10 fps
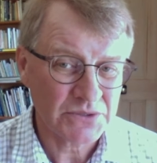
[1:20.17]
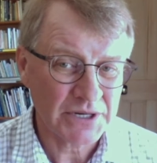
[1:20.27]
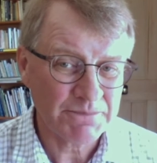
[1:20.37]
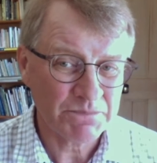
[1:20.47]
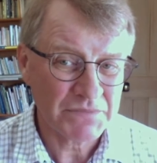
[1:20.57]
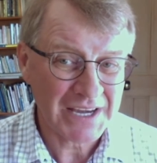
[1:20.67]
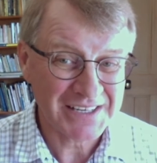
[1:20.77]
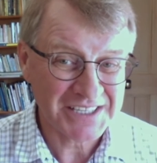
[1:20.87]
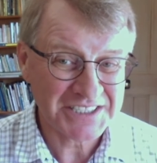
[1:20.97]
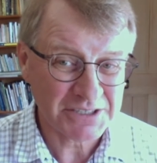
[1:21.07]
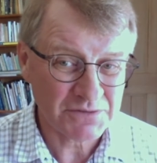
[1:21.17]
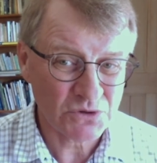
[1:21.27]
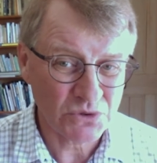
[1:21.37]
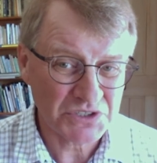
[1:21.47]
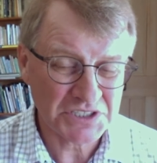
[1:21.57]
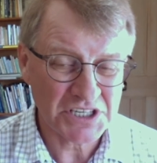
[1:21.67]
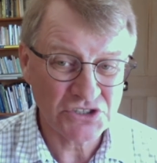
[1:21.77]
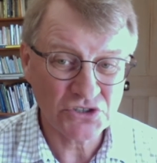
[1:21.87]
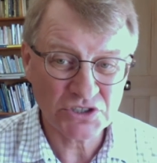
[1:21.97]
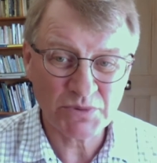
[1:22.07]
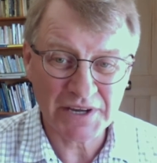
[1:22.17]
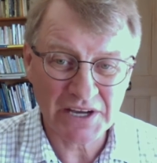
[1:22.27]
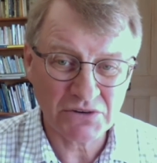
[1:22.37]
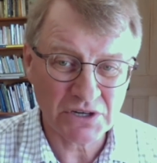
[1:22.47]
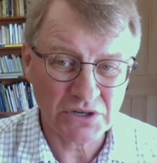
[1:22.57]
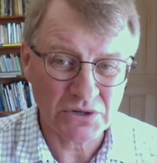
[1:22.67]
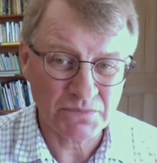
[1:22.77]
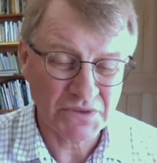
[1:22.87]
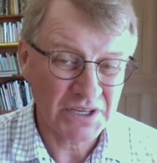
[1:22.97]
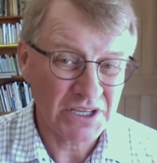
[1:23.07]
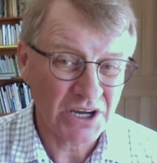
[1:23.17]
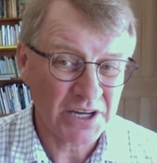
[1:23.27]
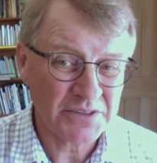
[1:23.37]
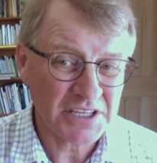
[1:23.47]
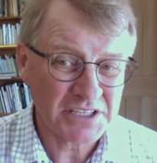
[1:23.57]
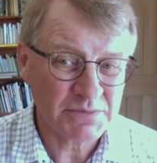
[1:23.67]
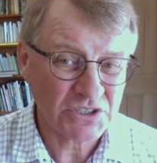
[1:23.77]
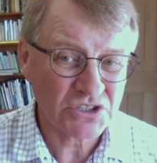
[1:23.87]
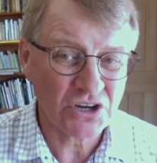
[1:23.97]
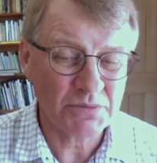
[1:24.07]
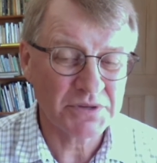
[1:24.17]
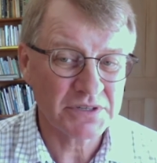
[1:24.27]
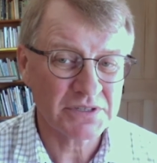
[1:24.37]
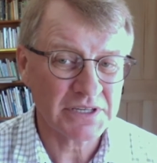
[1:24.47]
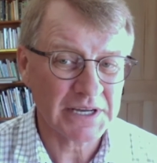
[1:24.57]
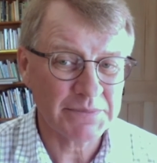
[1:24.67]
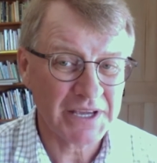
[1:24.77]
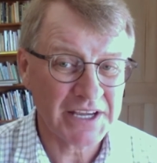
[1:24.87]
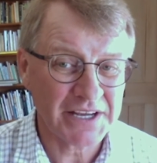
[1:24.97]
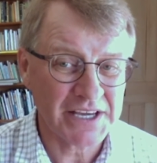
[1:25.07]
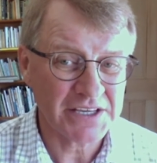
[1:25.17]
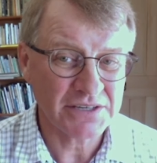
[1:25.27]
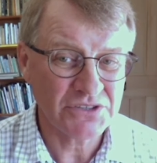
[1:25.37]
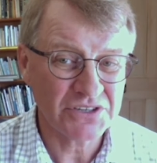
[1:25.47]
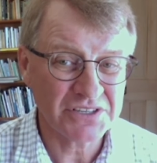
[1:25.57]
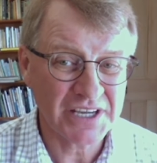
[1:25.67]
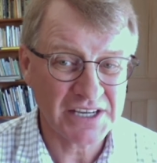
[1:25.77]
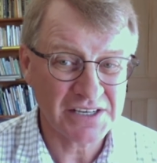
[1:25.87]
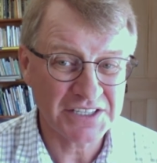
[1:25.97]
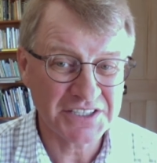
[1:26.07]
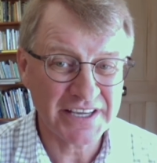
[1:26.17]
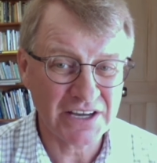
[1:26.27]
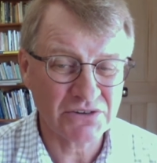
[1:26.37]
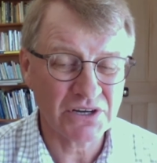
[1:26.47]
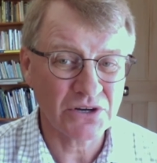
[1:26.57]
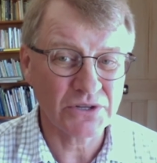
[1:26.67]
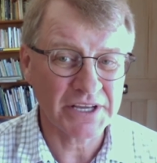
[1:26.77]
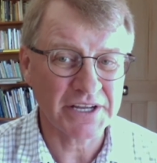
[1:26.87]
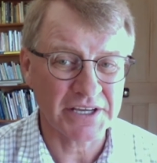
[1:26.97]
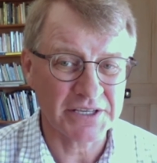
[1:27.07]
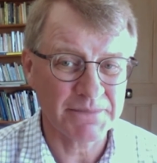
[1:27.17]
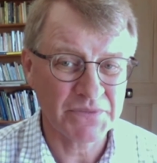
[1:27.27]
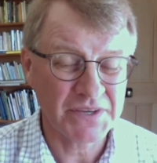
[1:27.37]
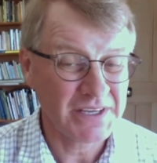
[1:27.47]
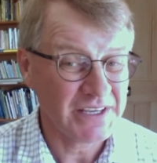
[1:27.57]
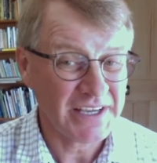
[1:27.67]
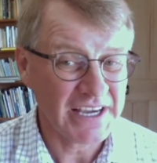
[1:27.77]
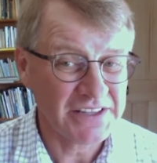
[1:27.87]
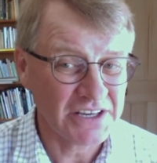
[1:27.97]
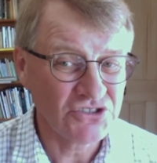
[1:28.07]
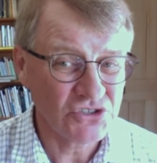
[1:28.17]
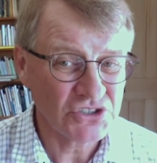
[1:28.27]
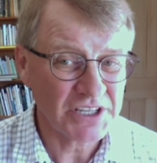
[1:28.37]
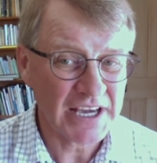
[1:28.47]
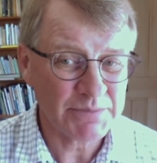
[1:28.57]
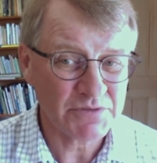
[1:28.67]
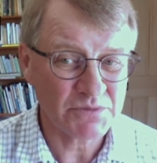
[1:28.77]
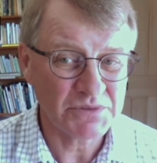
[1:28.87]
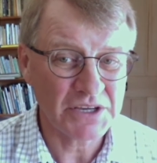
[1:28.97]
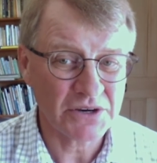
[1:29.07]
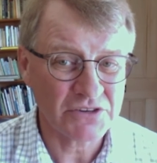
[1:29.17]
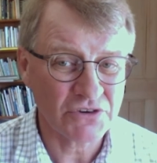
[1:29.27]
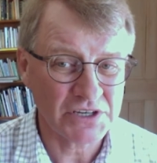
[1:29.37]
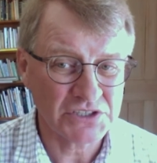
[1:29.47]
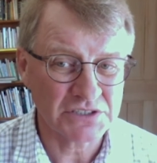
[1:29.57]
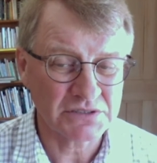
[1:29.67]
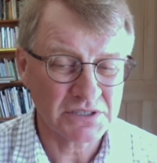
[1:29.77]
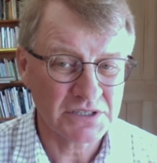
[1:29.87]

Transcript: right? Unless they're, of course, induced by alcohol. I think the most common headache you can get is the alcohol headache, and those usually happen from dehydration,